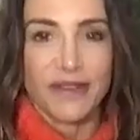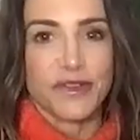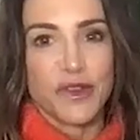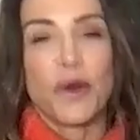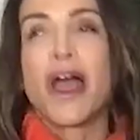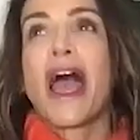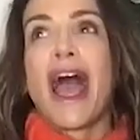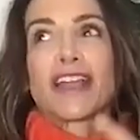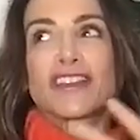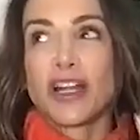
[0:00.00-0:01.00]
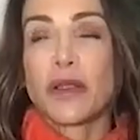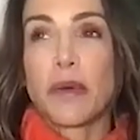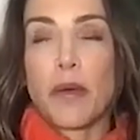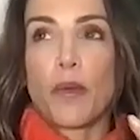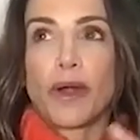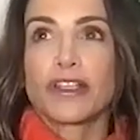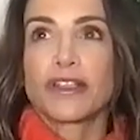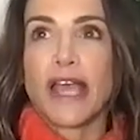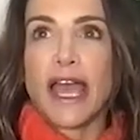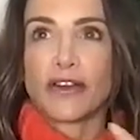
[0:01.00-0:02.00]
So I talk to you about what is the
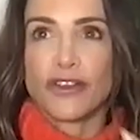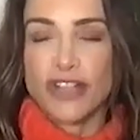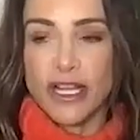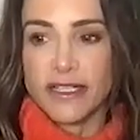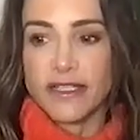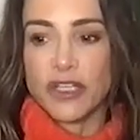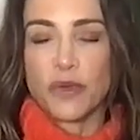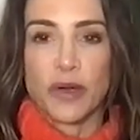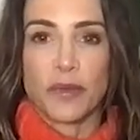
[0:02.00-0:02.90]
energetics that you want to bring.